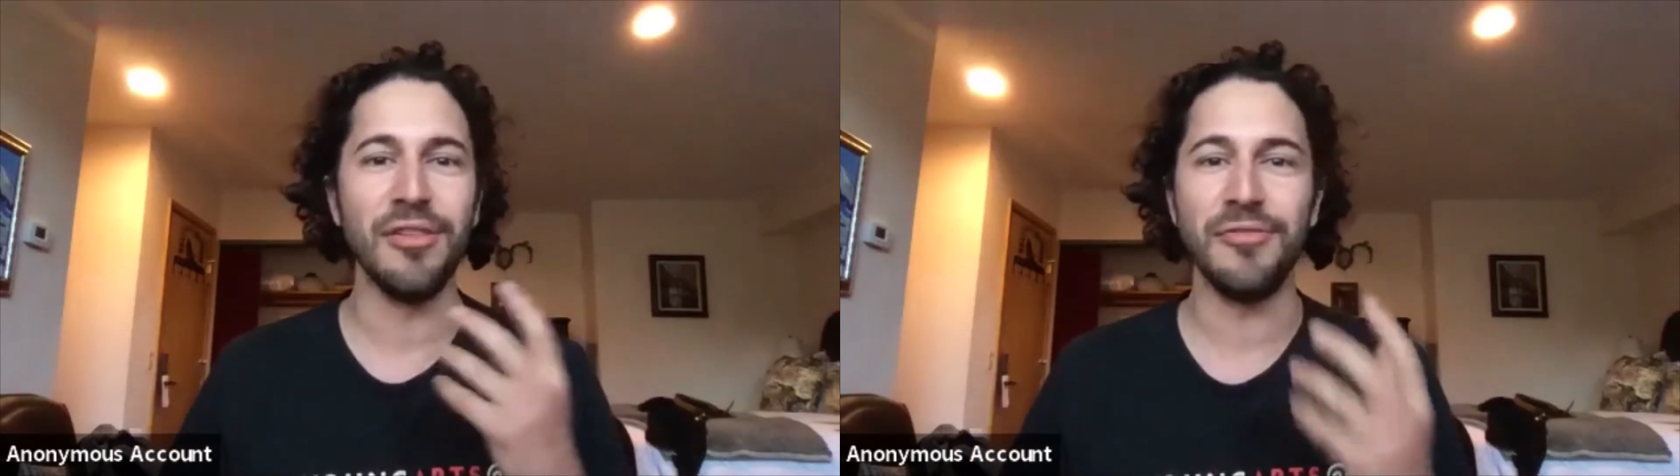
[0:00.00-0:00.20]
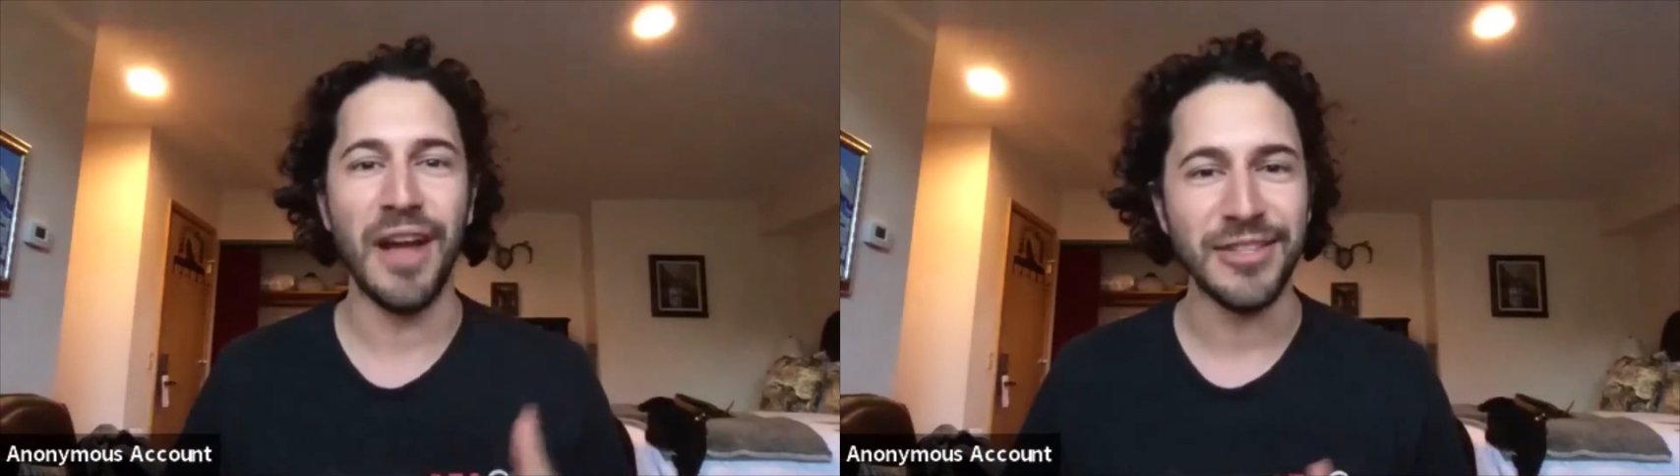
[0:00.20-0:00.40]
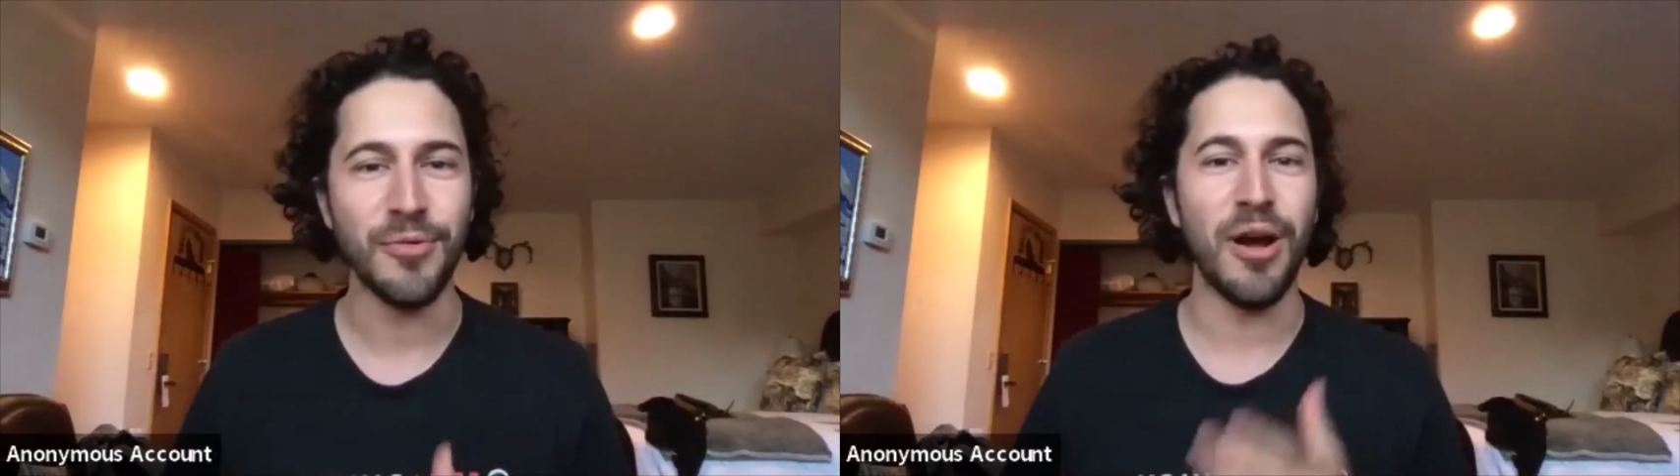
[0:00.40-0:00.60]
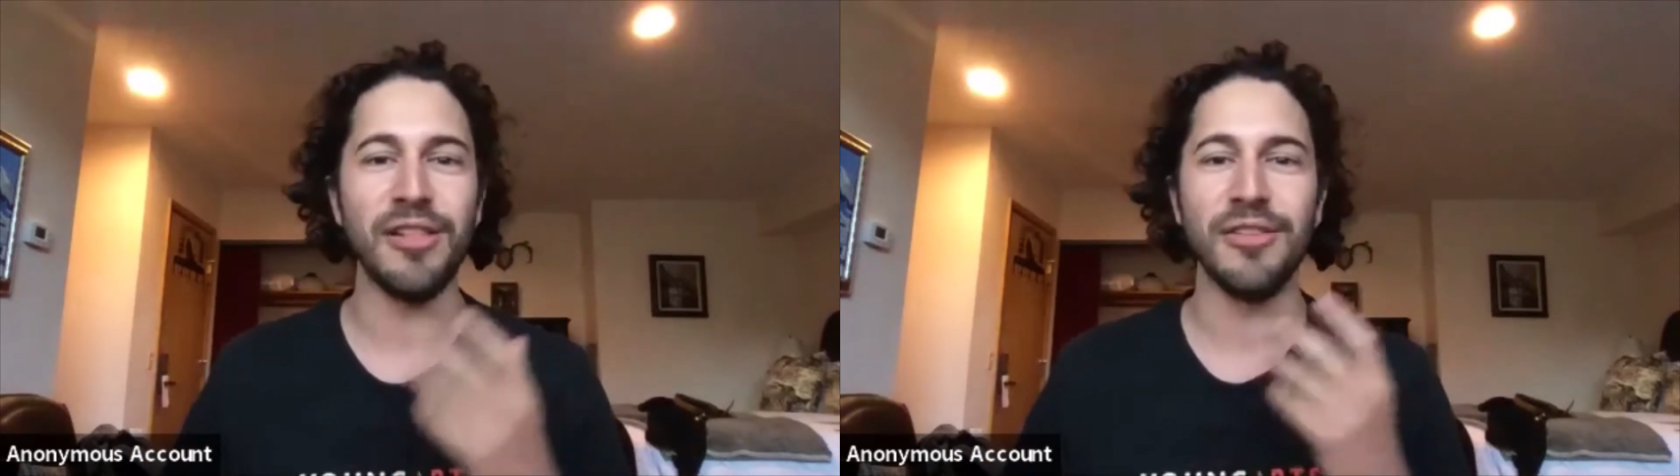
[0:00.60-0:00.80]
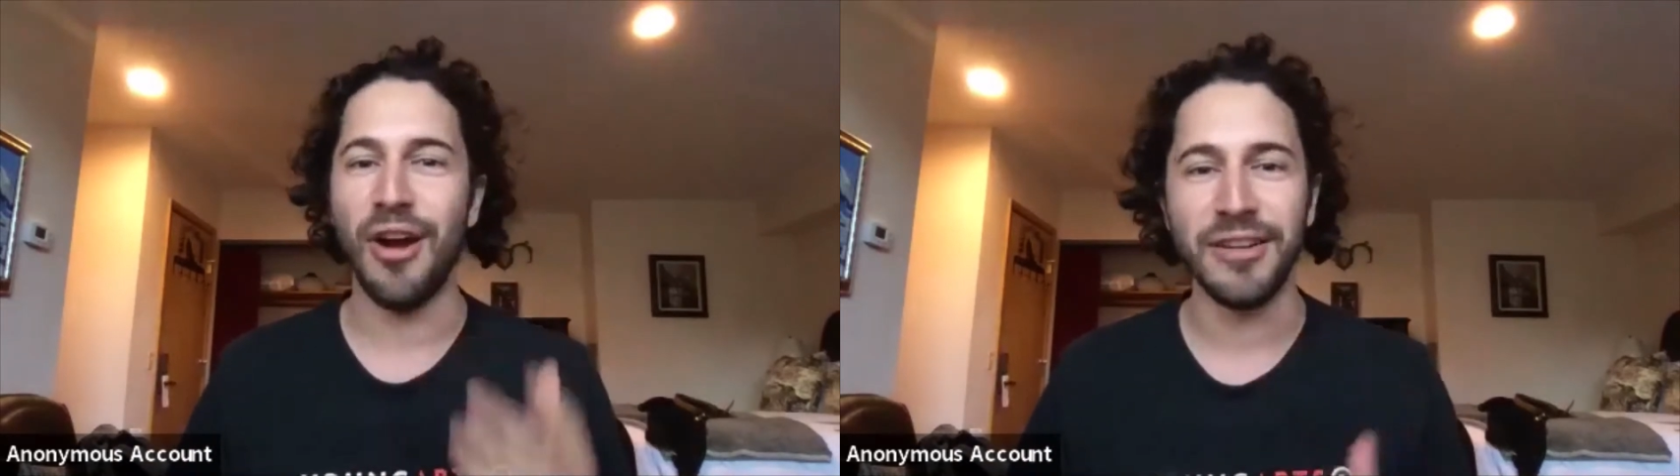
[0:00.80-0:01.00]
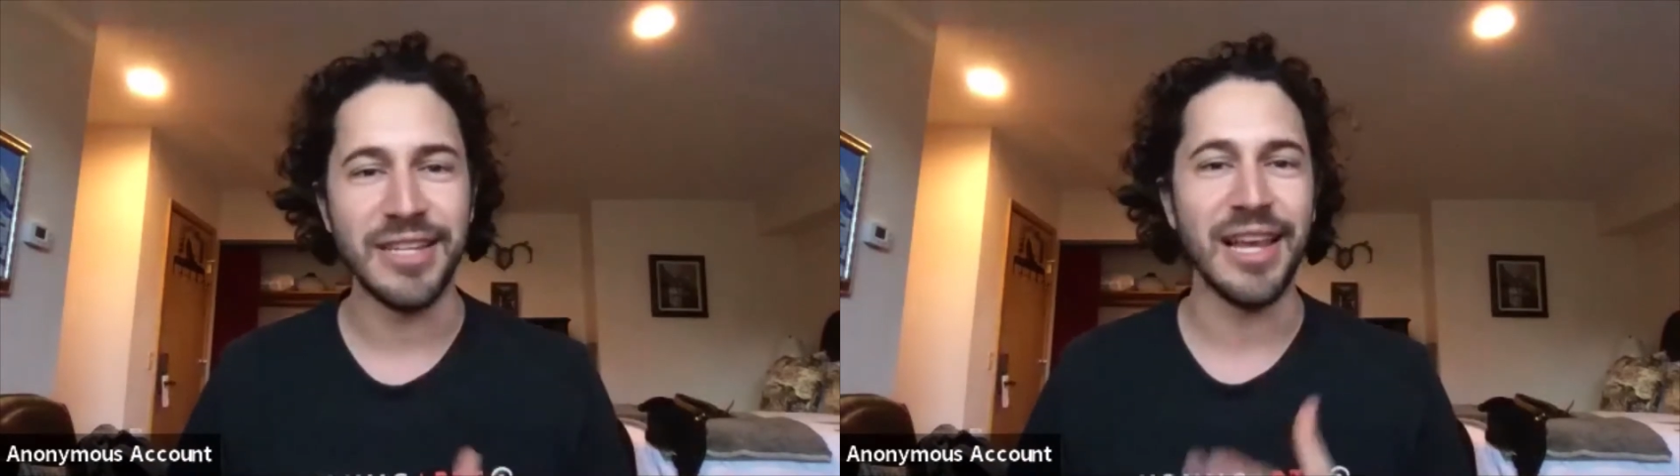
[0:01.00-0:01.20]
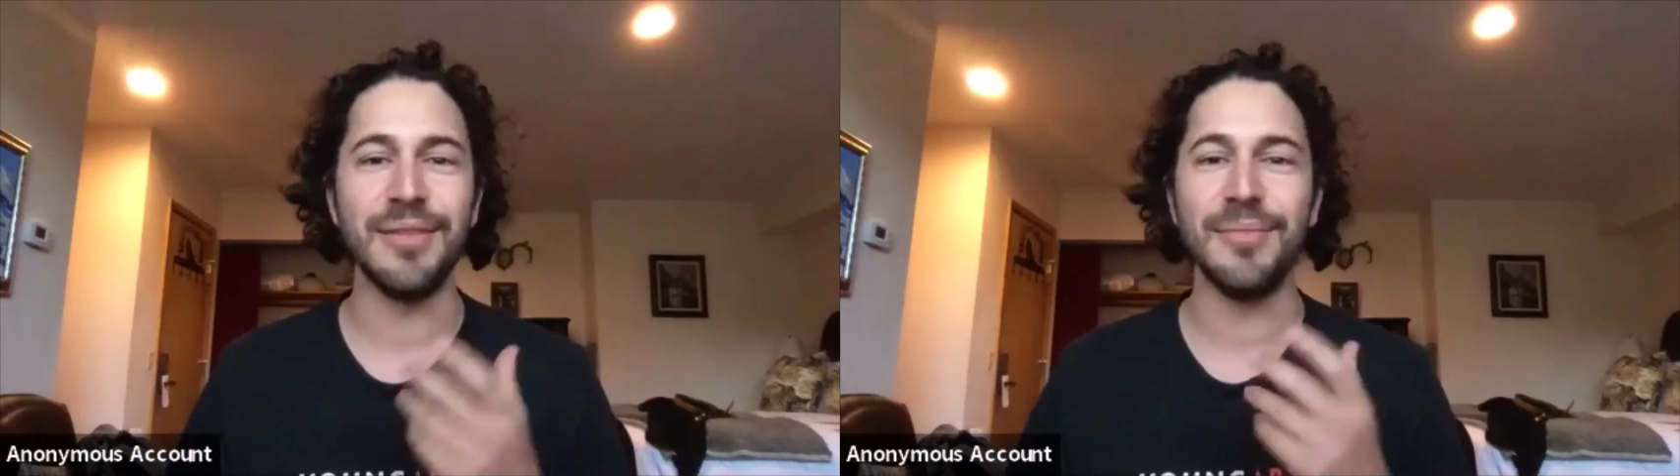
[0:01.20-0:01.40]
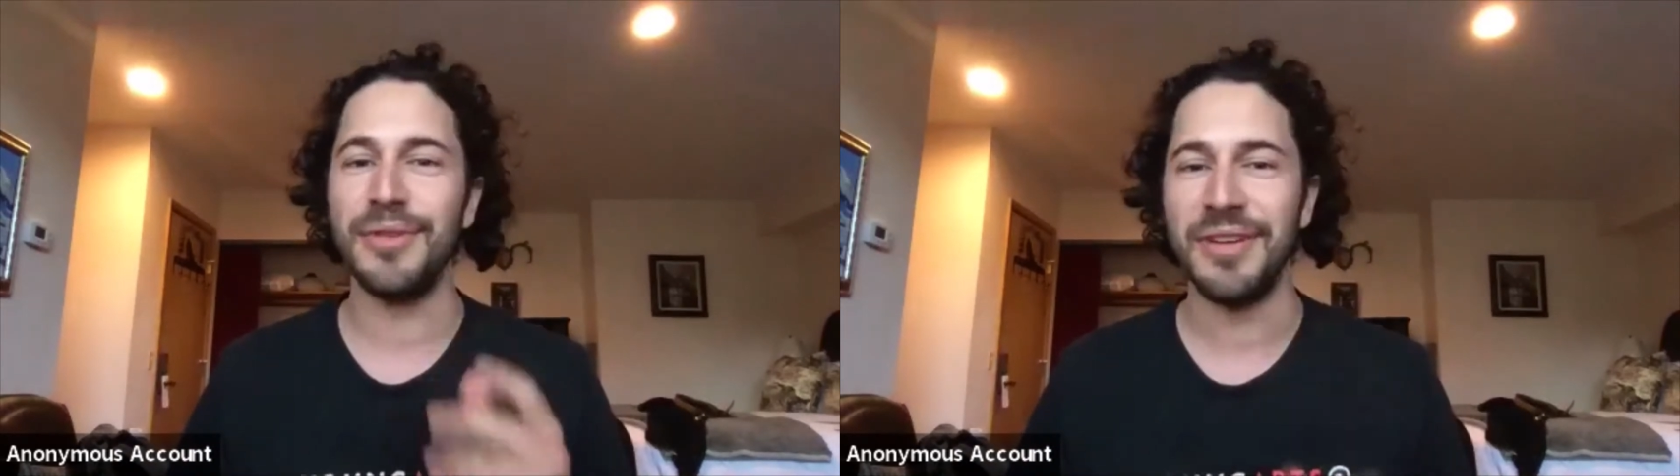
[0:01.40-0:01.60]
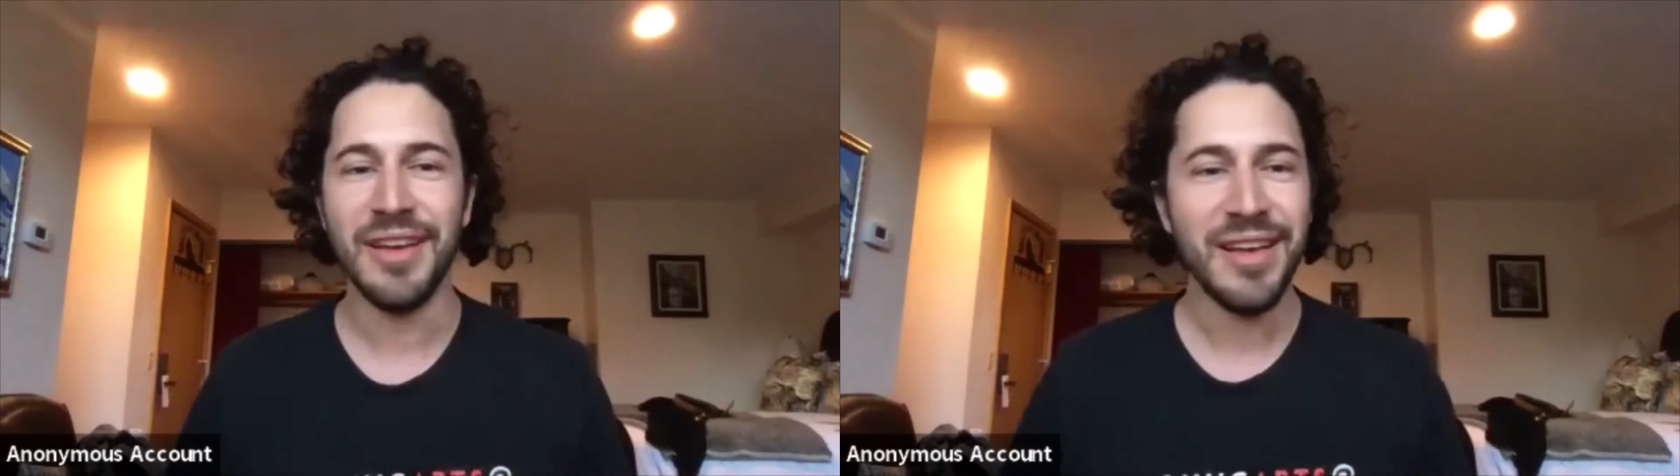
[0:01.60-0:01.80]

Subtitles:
or Fats Waller or Art Tatum or